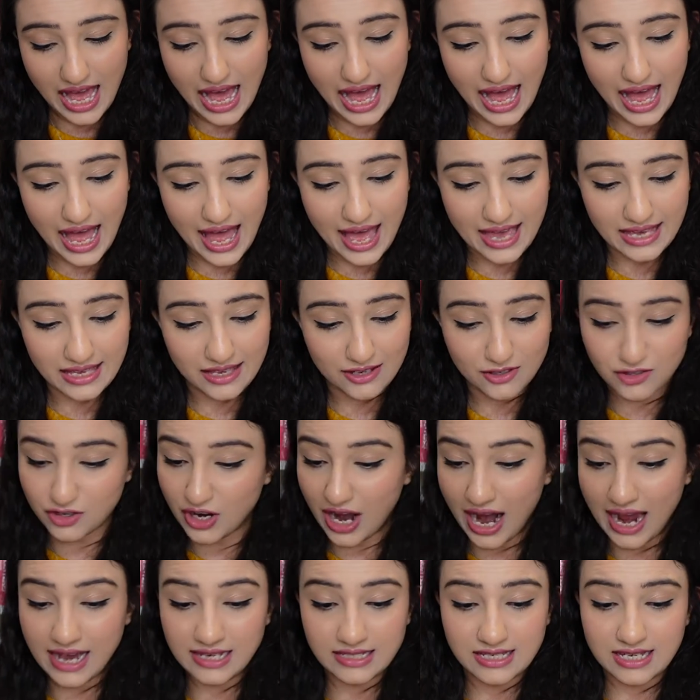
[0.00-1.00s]
I
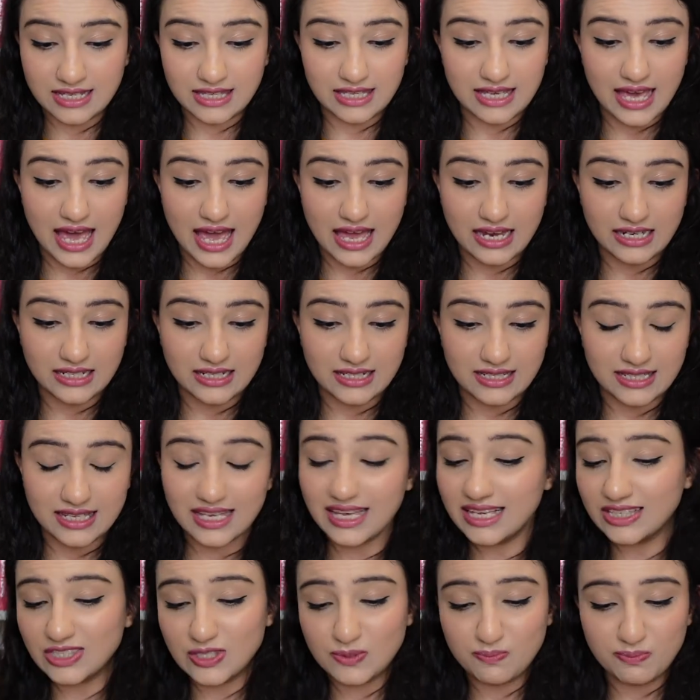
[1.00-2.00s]
cried at the end.
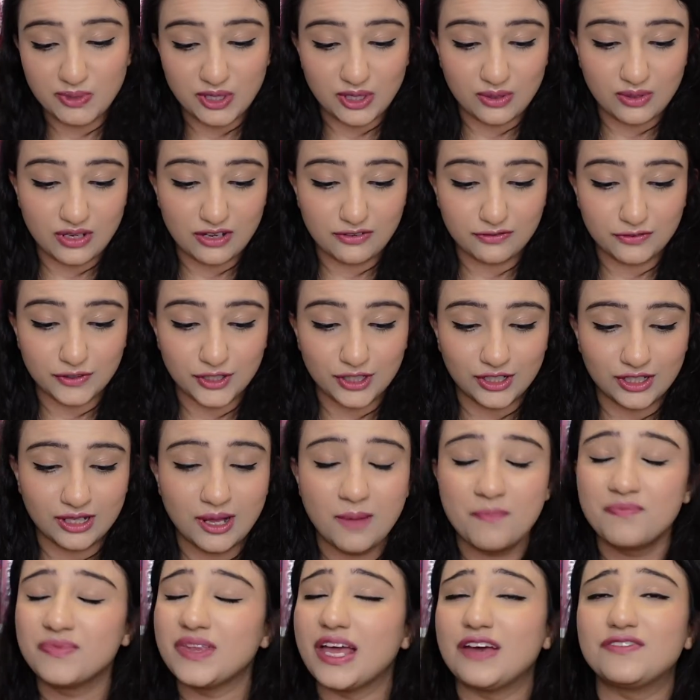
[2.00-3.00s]
It's beautiful.
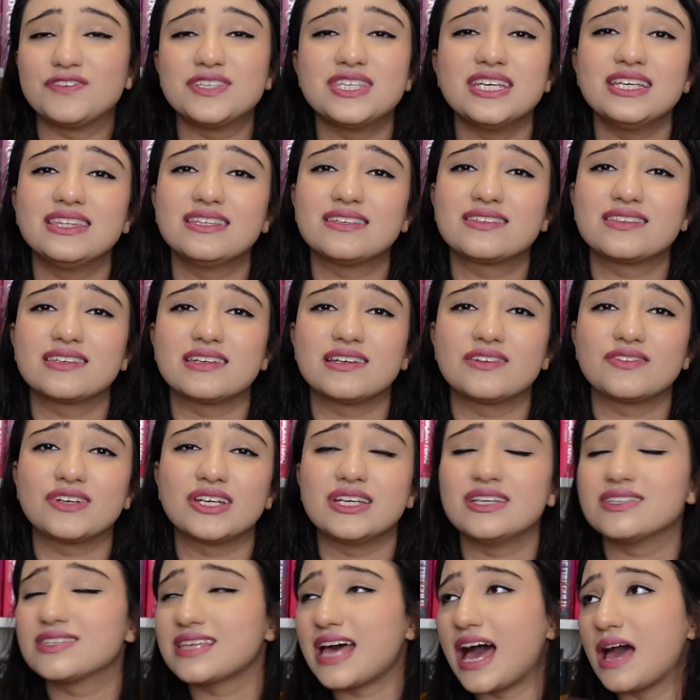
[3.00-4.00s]
I've seen the
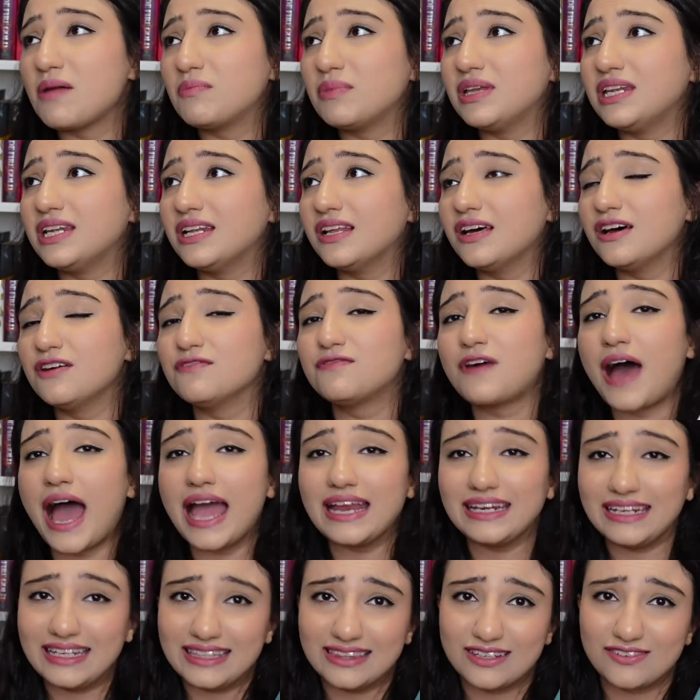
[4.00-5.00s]
series. I'm in love. I
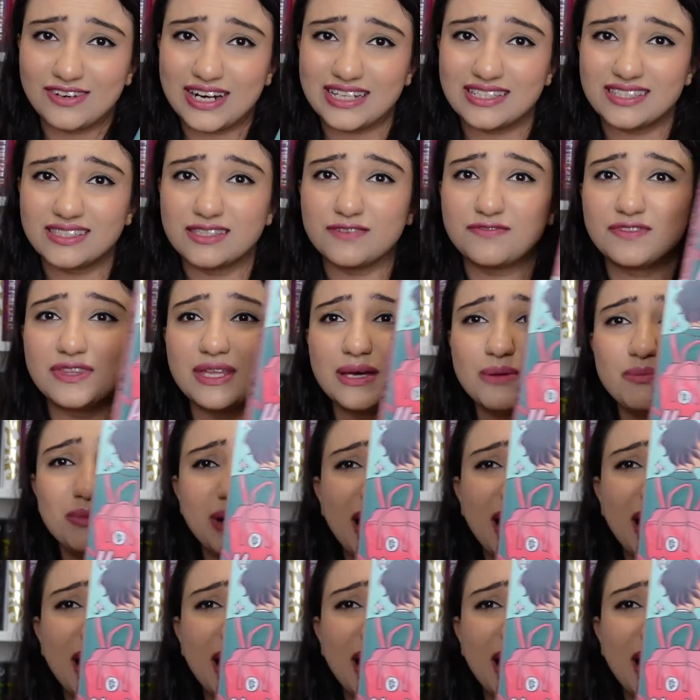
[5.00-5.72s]
need the rest of them